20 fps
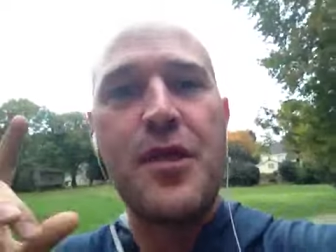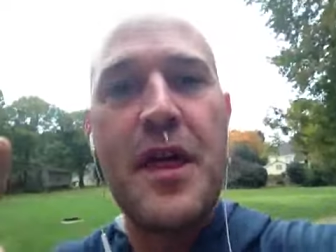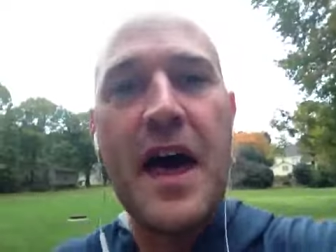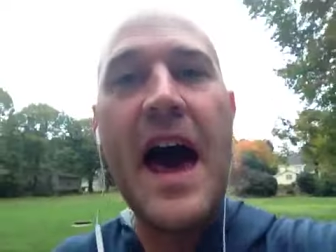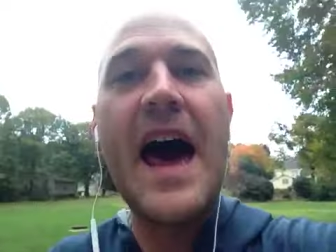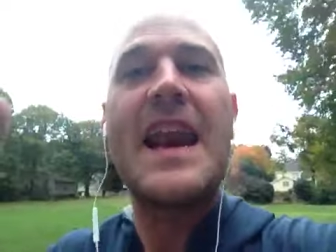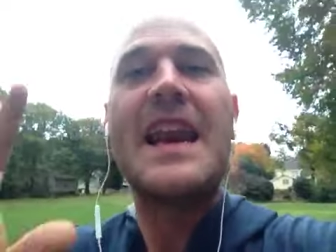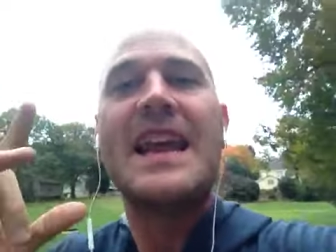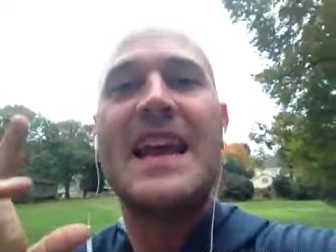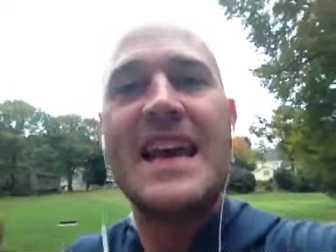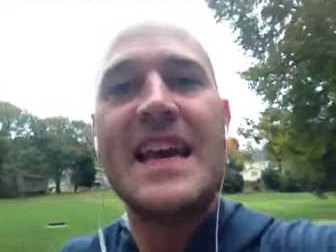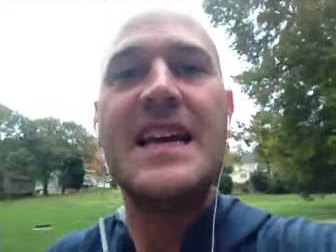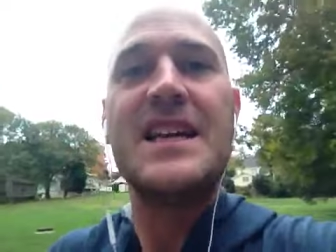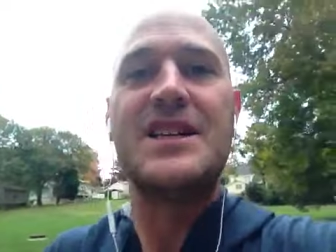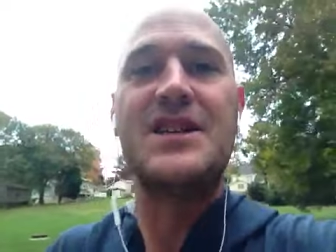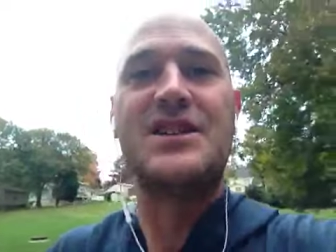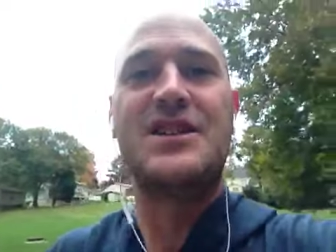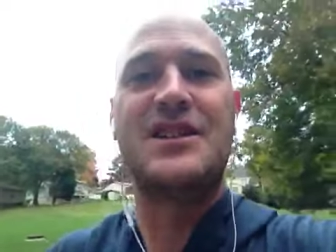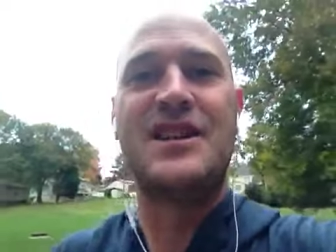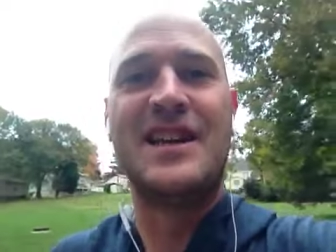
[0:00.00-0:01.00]
That
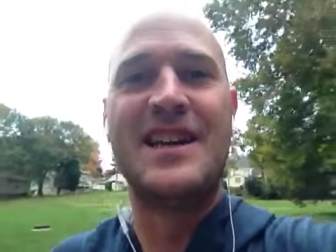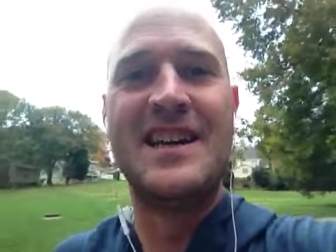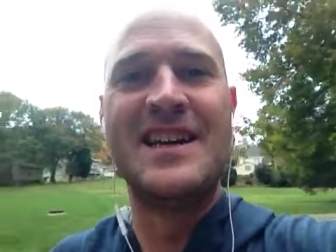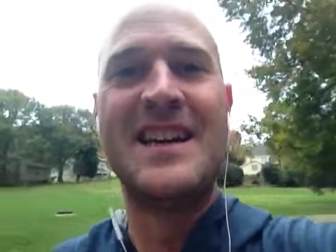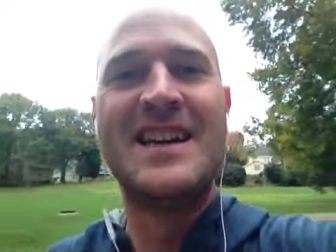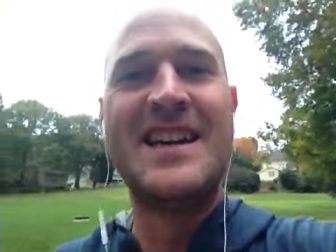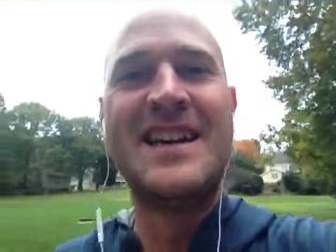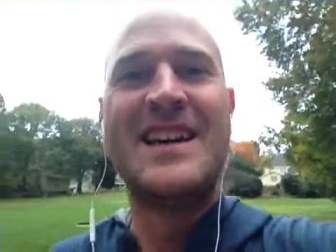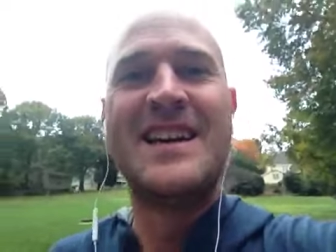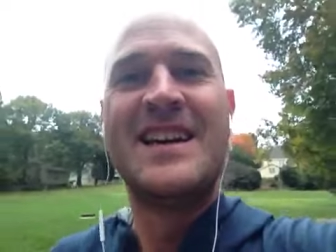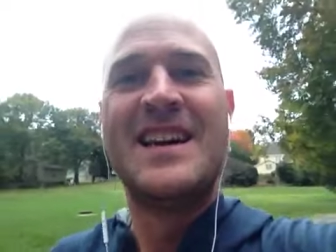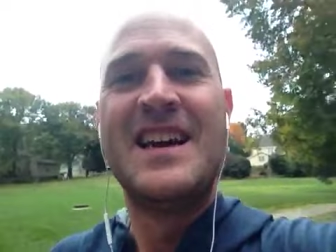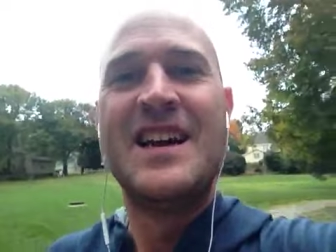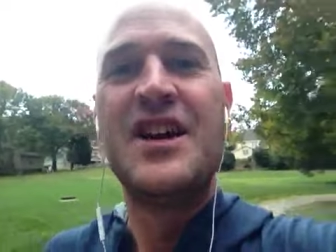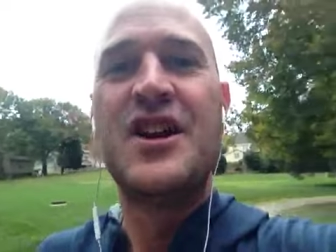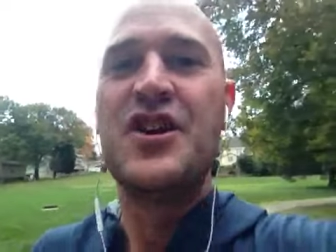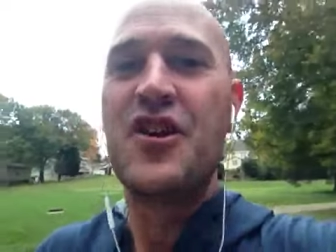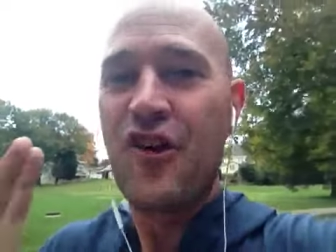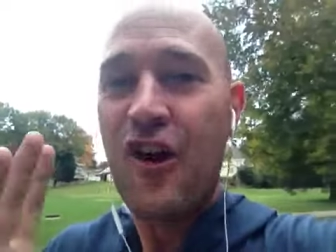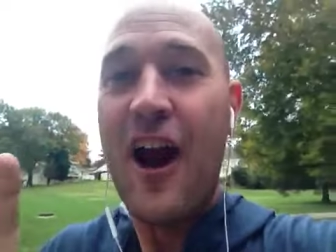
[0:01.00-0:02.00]
is
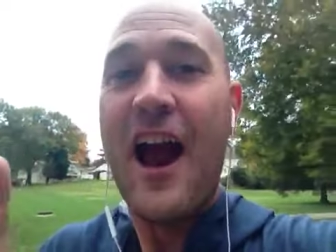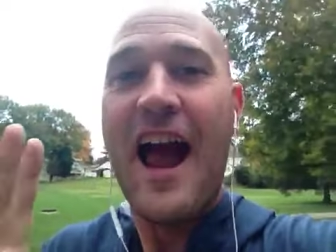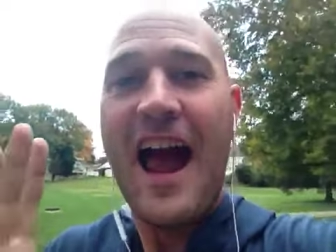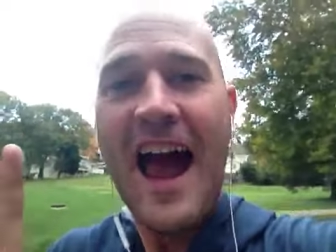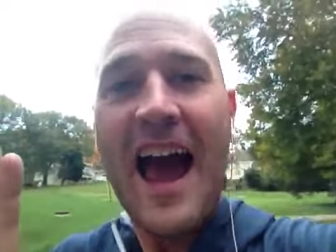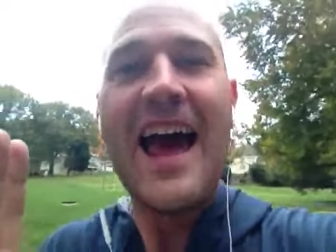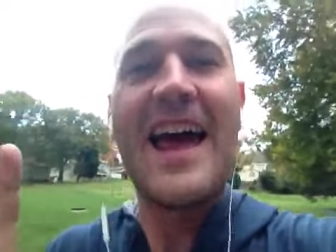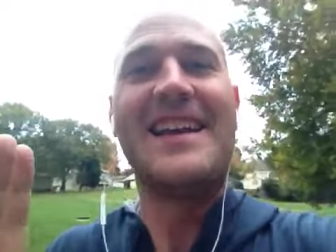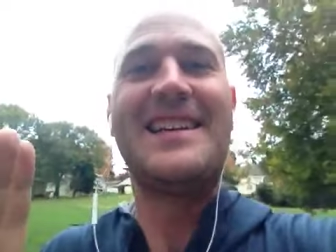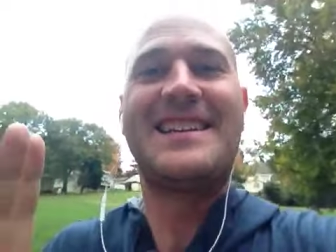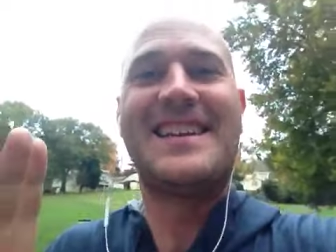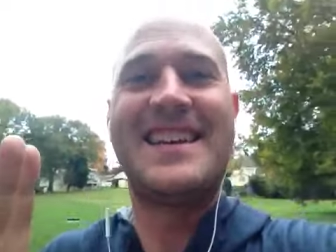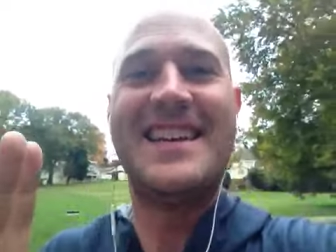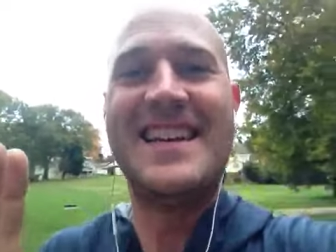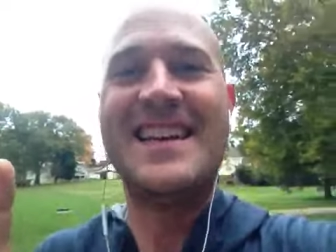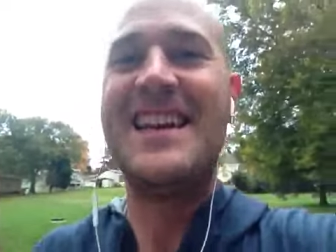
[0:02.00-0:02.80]
your hat.